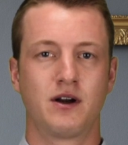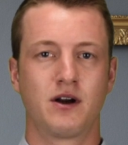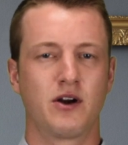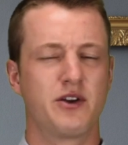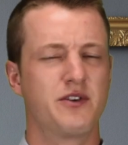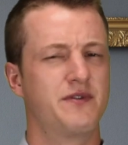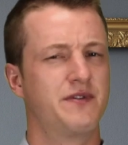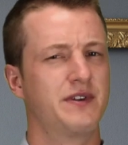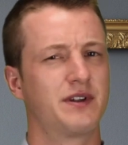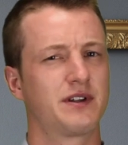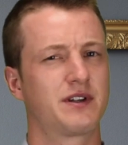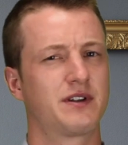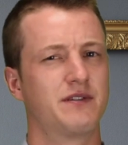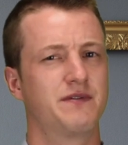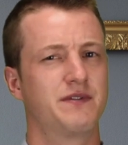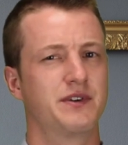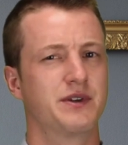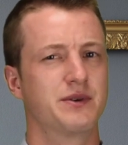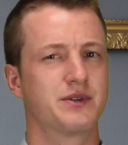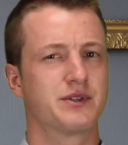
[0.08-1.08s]
Are you feeling
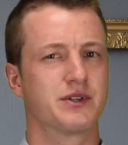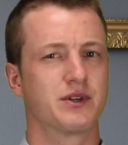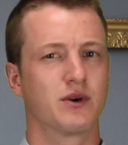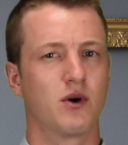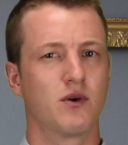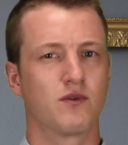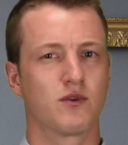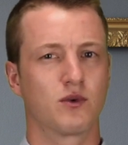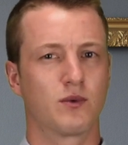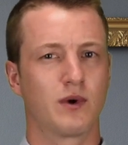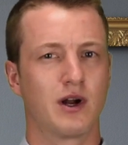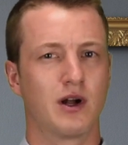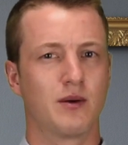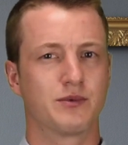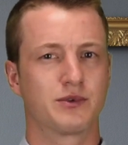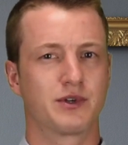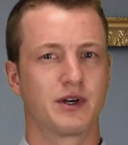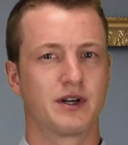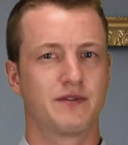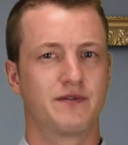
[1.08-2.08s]
confused or
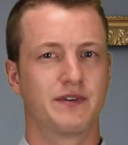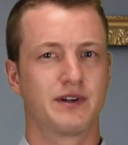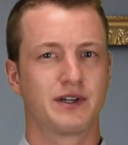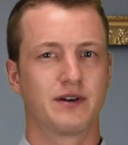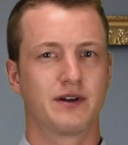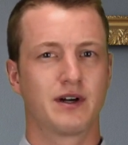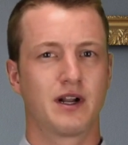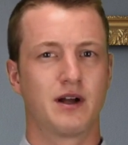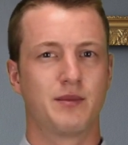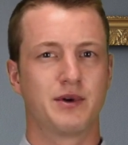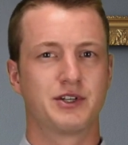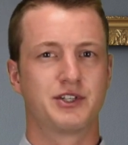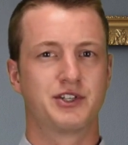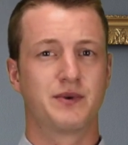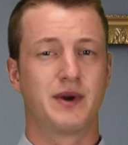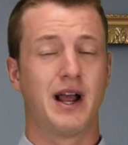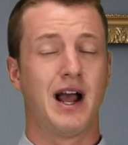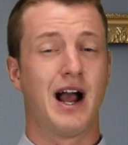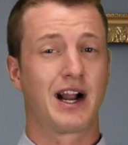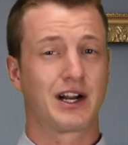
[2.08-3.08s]
overwhelmed trying to figure out how much
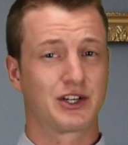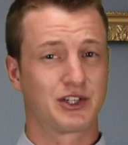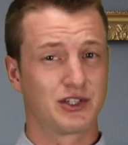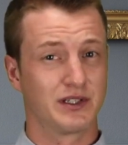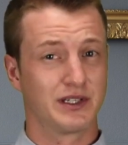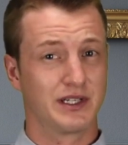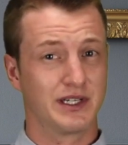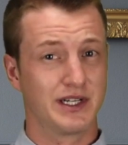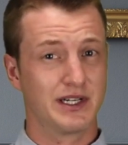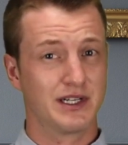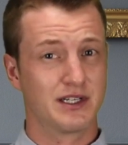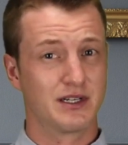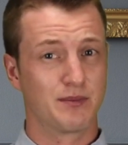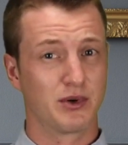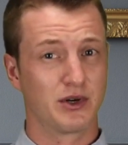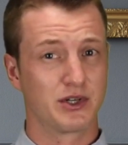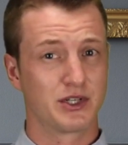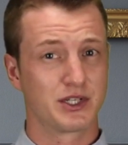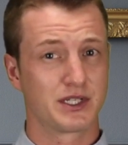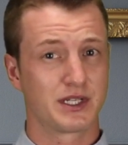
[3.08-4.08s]
you actually need to
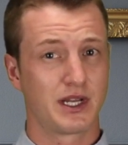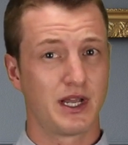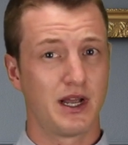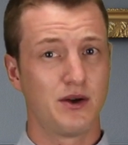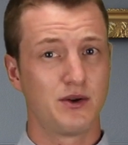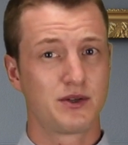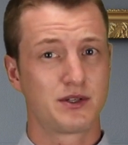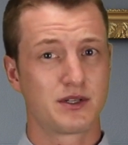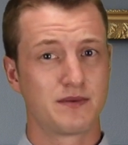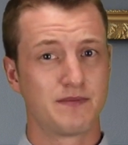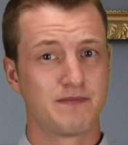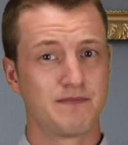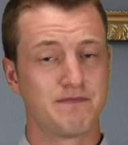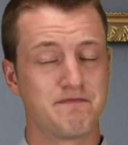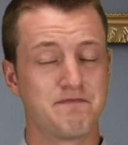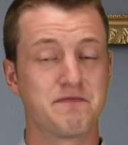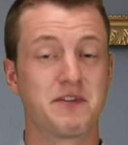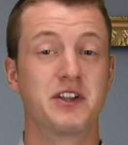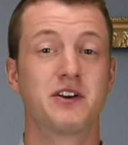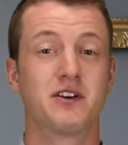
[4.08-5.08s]
purchase a house?
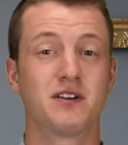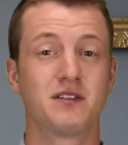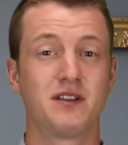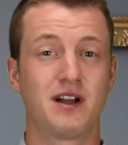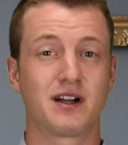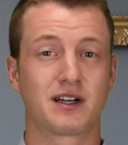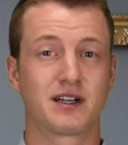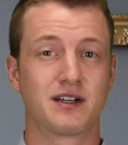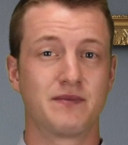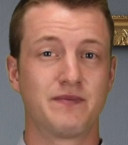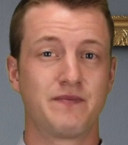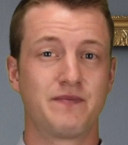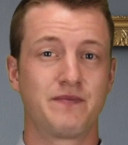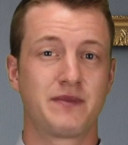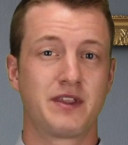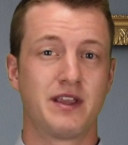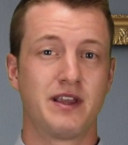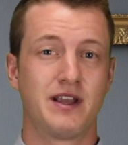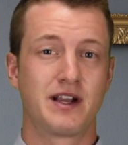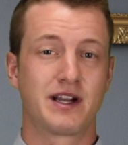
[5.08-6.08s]
Then you're in luck,
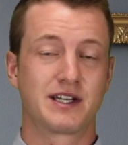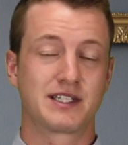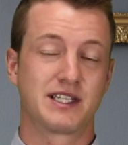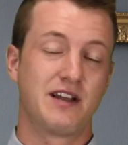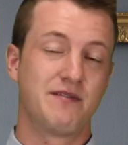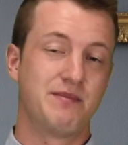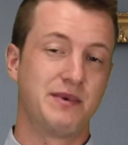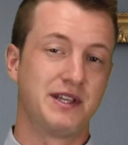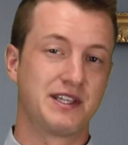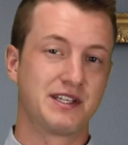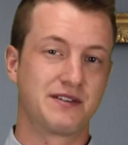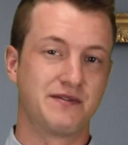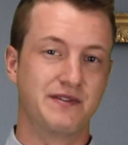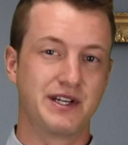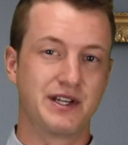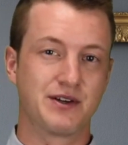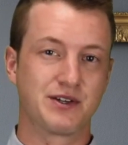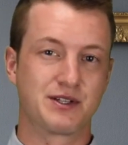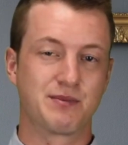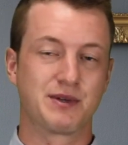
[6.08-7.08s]
because I've made this
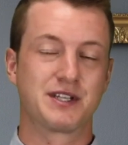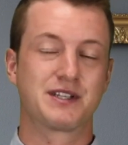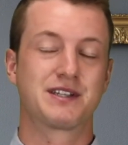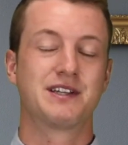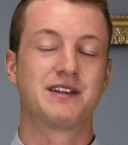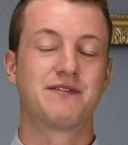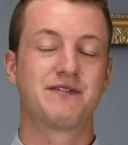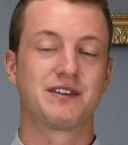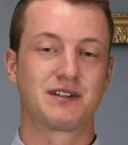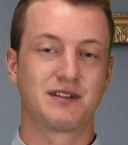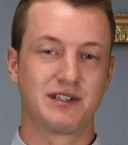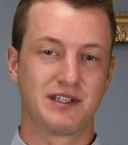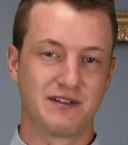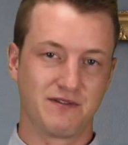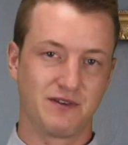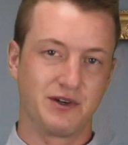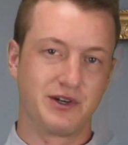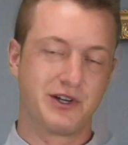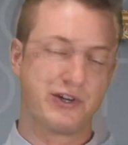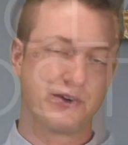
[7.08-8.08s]
video specifically
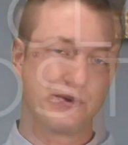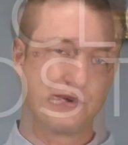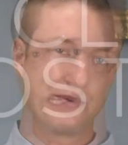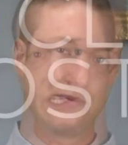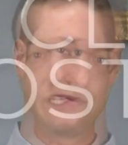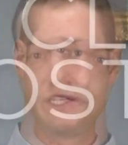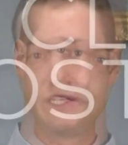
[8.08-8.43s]
for you.